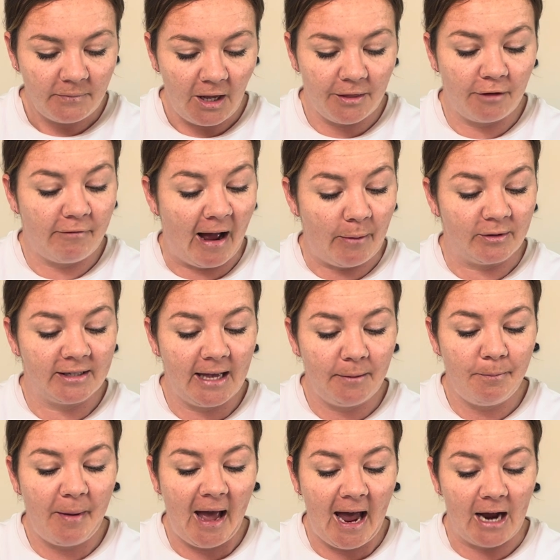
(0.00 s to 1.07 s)
The rat was then
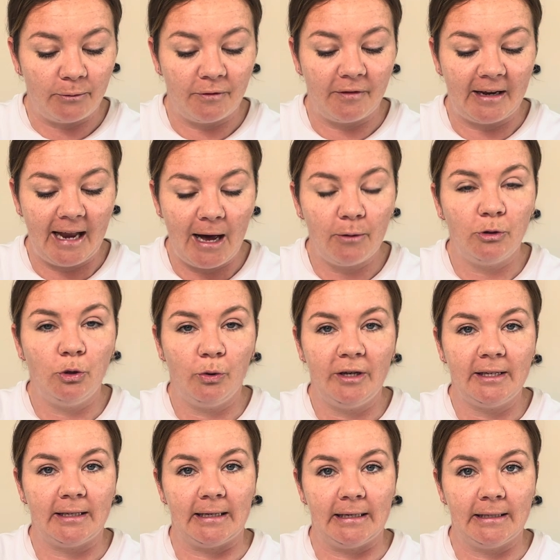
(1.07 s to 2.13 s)
paired with loud
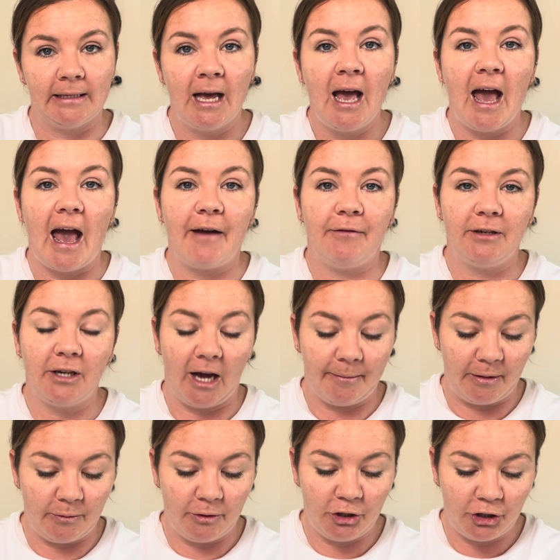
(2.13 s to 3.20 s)
noises every time
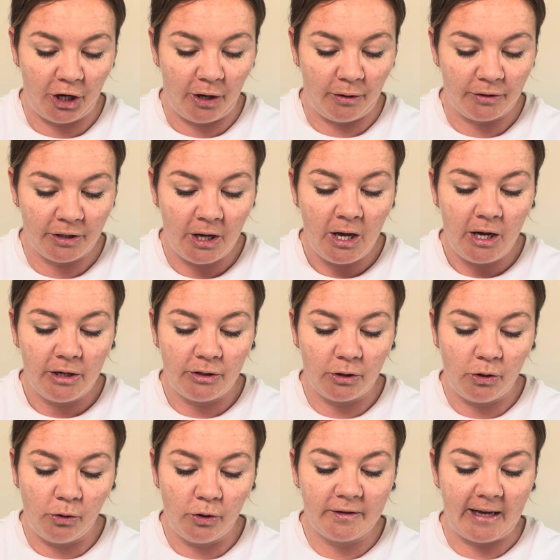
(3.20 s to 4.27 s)
it was showed to
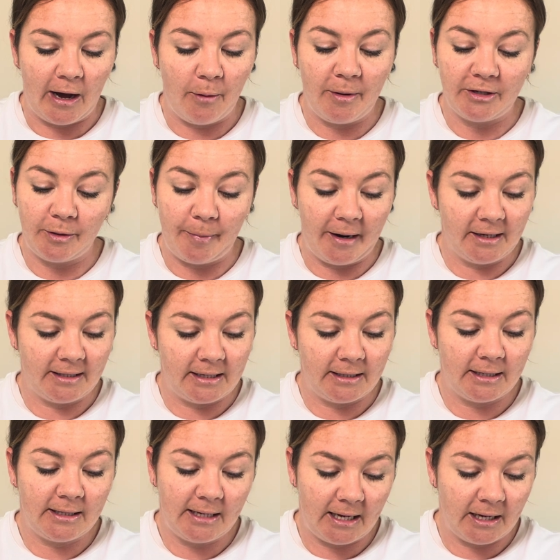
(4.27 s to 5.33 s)
cause Albert to burst into
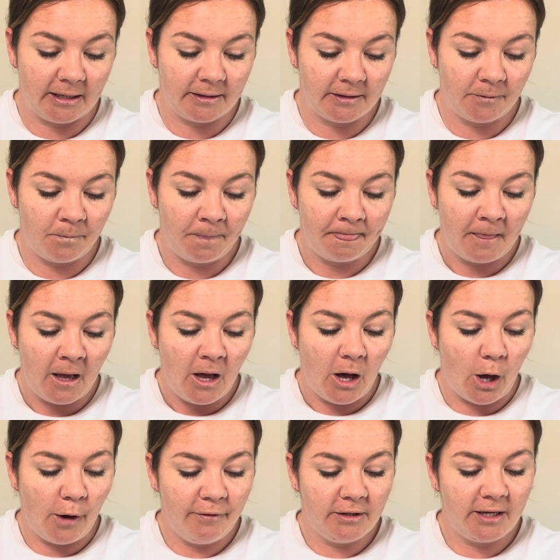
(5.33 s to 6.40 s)
tears.
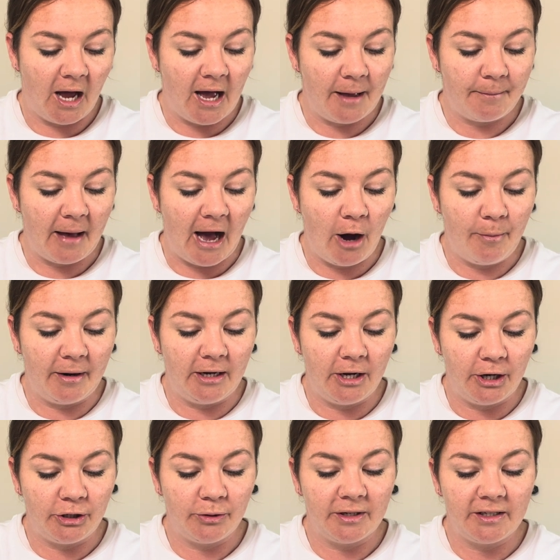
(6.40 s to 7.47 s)
Over time, Albert
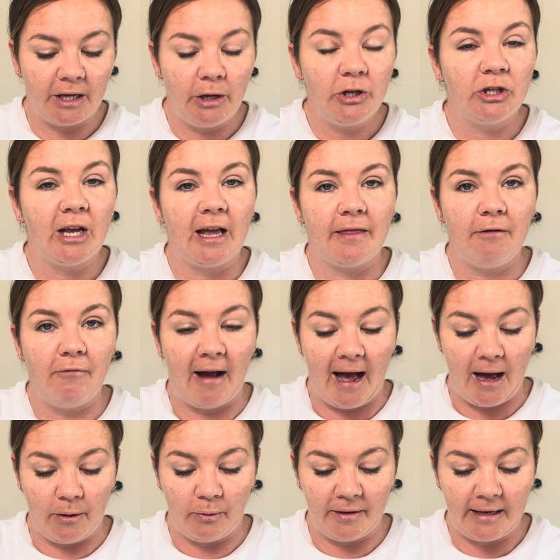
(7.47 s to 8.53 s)
learned to associate the
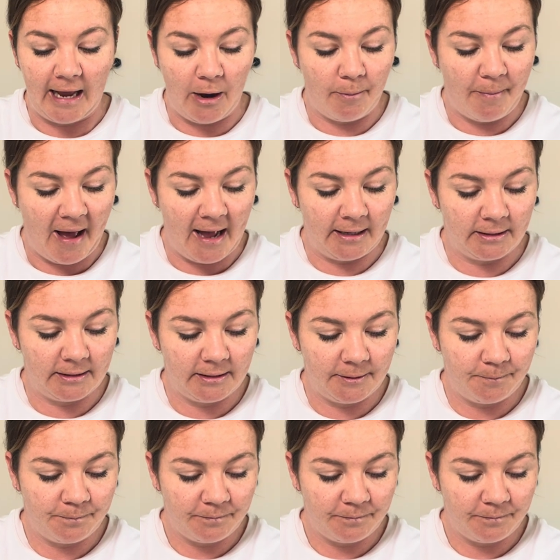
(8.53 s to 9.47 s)
rat with loud bangs.